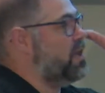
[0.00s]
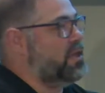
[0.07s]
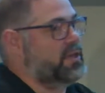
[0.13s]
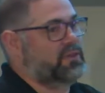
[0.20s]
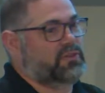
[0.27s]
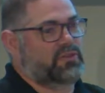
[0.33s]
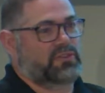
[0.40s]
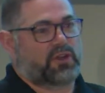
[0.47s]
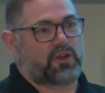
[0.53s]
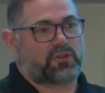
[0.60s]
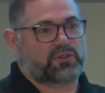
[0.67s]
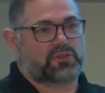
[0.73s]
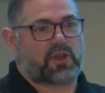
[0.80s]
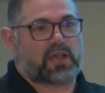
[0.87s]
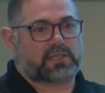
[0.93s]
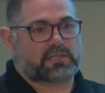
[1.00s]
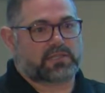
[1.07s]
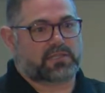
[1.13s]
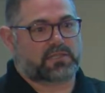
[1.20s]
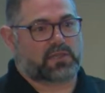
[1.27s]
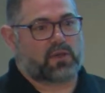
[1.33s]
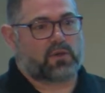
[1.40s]
is zero trust.
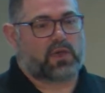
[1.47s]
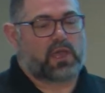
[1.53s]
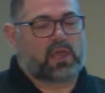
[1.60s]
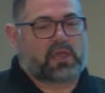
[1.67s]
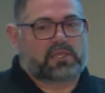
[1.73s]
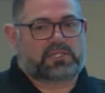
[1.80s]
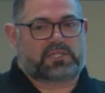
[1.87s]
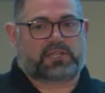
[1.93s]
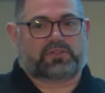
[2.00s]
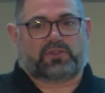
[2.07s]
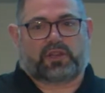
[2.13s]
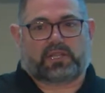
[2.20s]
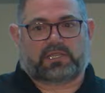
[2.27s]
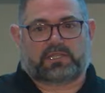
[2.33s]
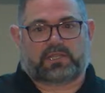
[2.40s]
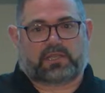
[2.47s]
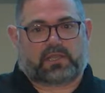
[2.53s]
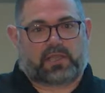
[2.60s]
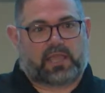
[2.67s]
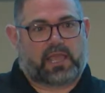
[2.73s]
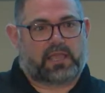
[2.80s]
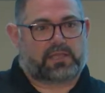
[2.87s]
So Citrix
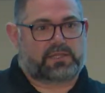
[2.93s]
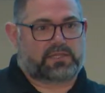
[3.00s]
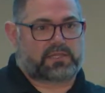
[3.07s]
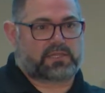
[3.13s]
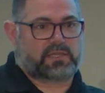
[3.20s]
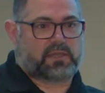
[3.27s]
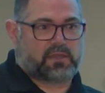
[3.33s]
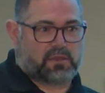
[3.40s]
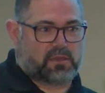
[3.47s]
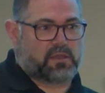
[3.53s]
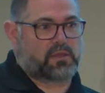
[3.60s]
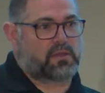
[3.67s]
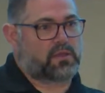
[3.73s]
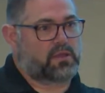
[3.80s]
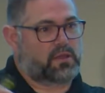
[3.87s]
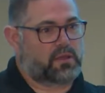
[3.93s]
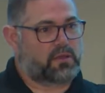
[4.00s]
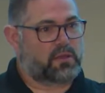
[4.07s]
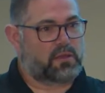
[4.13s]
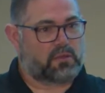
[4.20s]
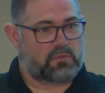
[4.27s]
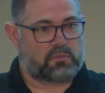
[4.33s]
is,
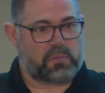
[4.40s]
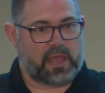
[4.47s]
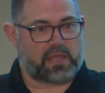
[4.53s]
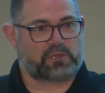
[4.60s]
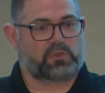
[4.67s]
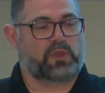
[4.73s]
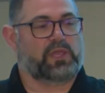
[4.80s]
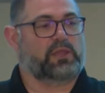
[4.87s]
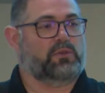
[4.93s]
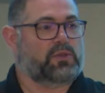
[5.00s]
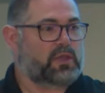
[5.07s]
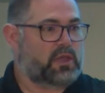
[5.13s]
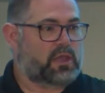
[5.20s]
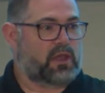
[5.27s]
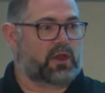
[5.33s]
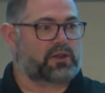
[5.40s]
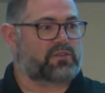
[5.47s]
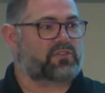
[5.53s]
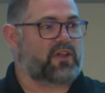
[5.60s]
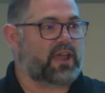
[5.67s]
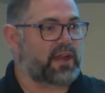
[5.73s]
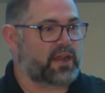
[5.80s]
as we are
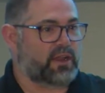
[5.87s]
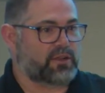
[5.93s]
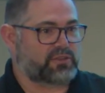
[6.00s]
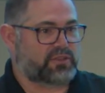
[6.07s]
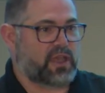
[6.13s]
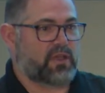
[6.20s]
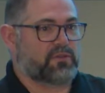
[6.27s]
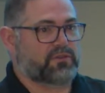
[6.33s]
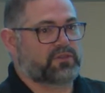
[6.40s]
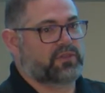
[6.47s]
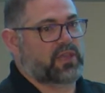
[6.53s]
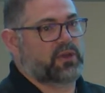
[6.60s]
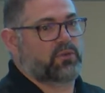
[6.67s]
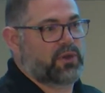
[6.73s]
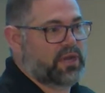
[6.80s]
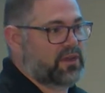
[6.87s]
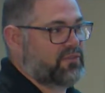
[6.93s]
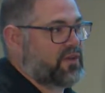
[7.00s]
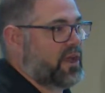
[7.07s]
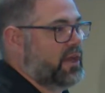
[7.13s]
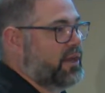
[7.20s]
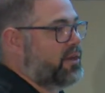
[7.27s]
defining ourselves and
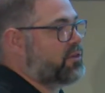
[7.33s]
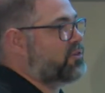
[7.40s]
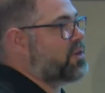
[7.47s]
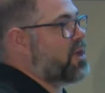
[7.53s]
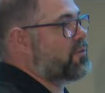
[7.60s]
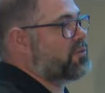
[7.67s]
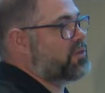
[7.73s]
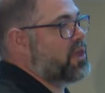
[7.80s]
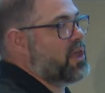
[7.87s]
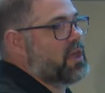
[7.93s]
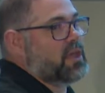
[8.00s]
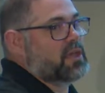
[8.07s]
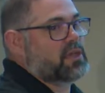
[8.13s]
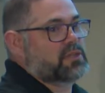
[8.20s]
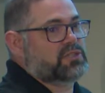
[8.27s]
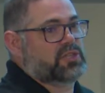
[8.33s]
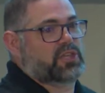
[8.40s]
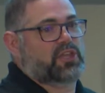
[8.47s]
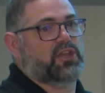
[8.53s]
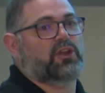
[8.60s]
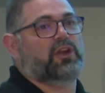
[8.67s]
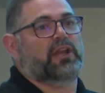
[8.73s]
redefining ourselves,
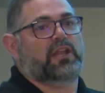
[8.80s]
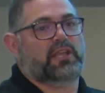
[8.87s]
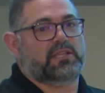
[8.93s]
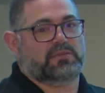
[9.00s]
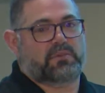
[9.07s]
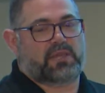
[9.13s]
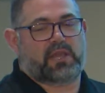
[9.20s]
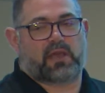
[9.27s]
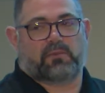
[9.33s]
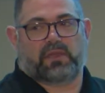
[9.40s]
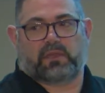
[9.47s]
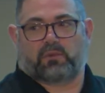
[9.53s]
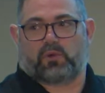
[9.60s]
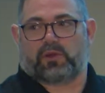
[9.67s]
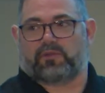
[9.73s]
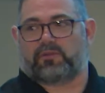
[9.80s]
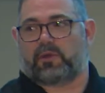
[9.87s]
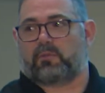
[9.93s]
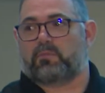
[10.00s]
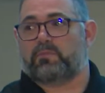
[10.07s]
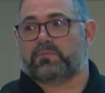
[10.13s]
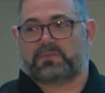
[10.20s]
security is becoming one of
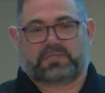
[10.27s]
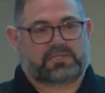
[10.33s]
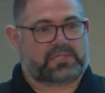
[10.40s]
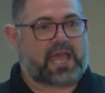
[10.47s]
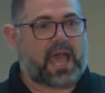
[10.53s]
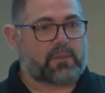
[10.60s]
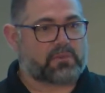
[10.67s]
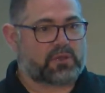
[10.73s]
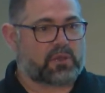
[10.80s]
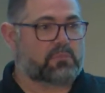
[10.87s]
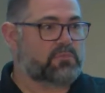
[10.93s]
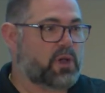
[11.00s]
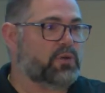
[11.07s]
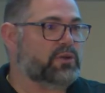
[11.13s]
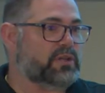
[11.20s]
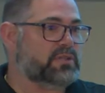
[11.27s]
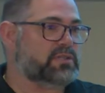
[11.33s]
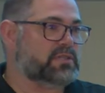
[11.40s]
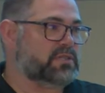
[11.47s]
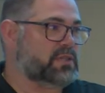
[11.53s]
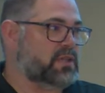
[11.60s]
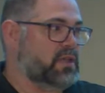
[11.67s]
the top
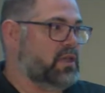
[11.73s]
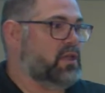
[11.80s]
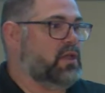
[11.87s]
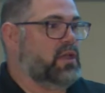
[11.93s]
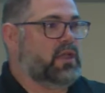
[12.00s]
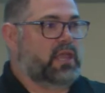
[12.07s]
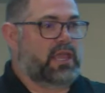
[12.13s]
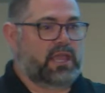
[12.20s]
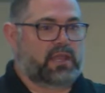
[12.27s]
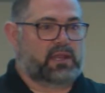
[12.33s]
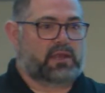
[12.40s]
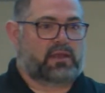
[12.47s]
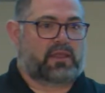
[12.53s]
components in